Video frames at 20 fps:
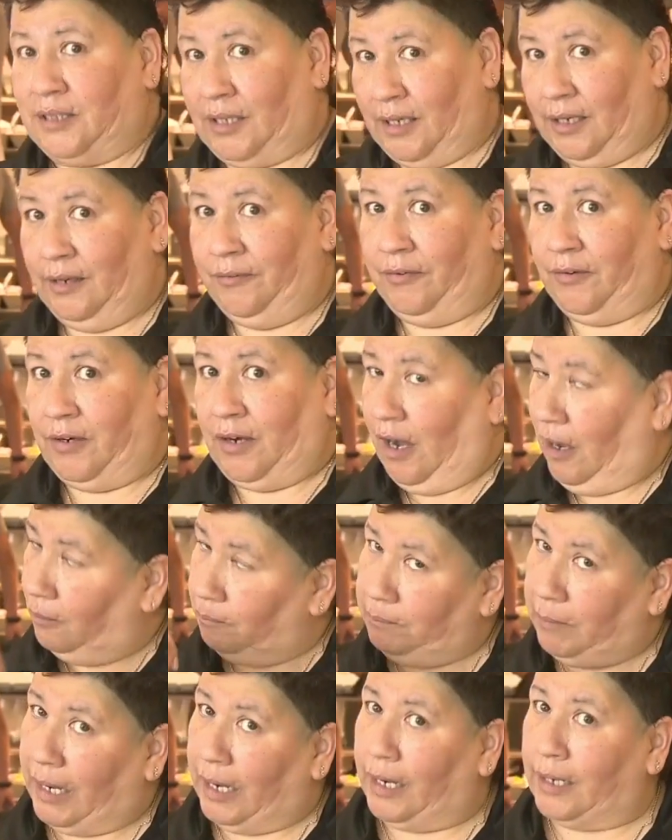Steve,
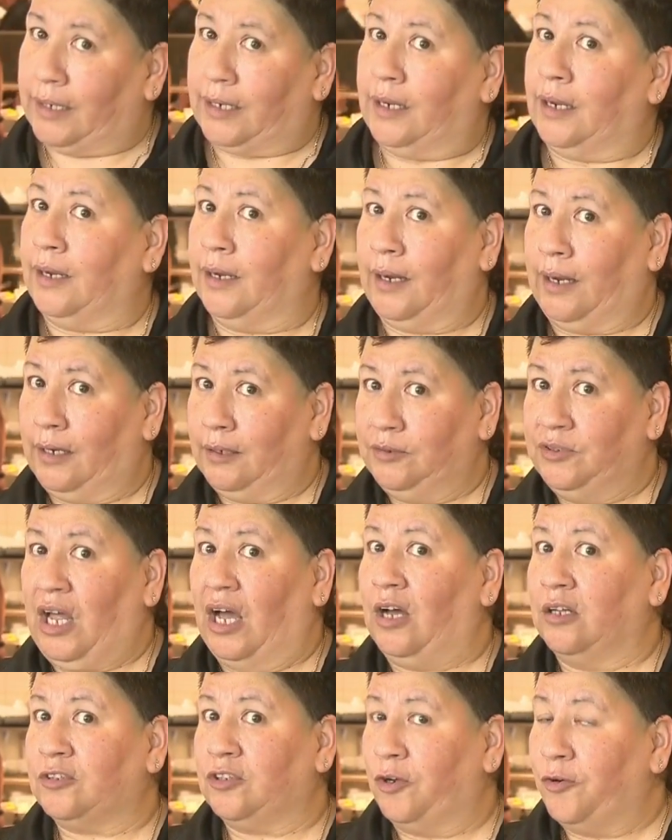come back.
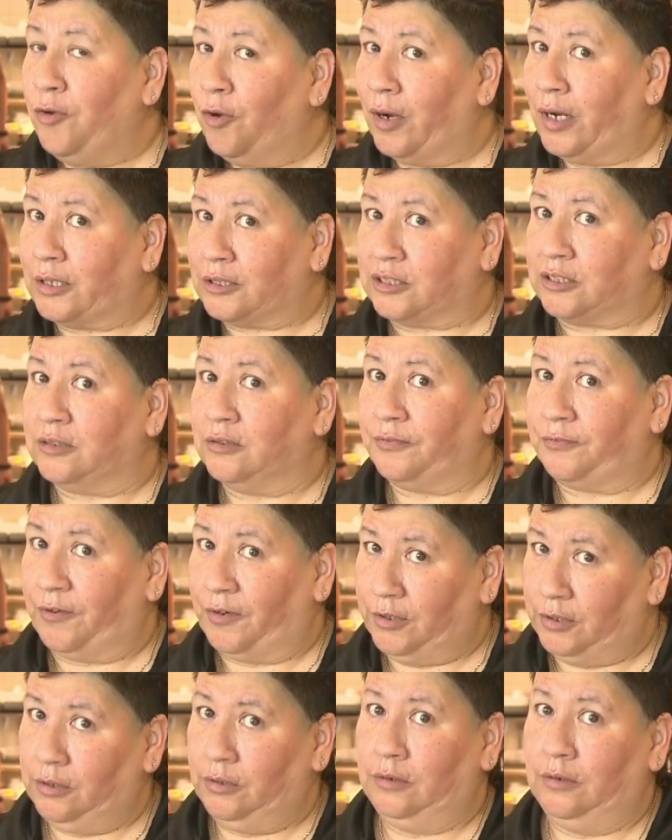Now there's no excuse
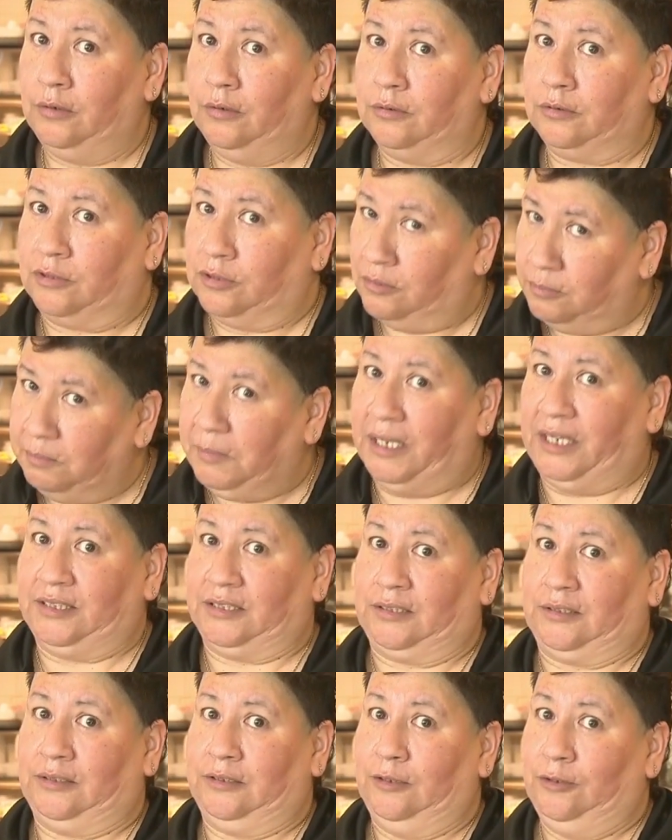for you to
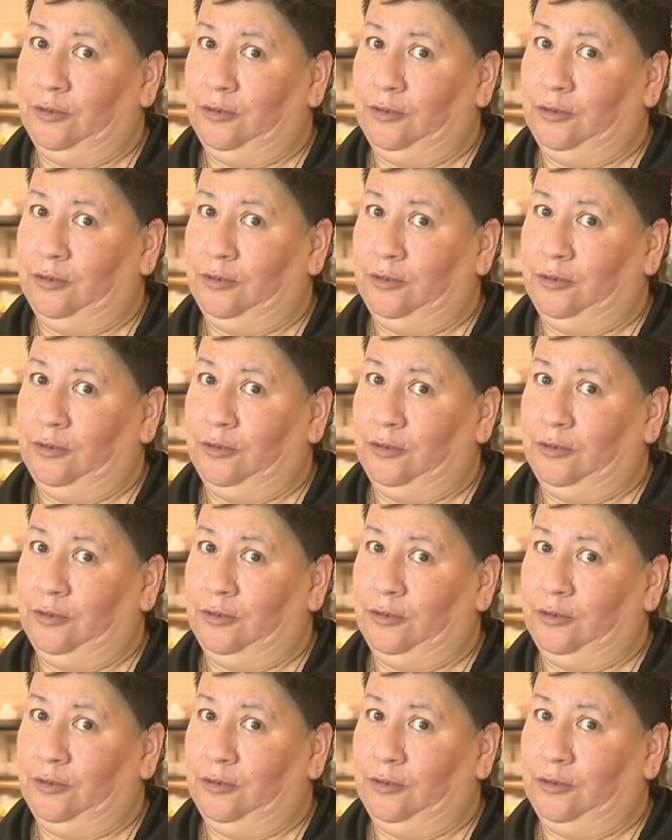miss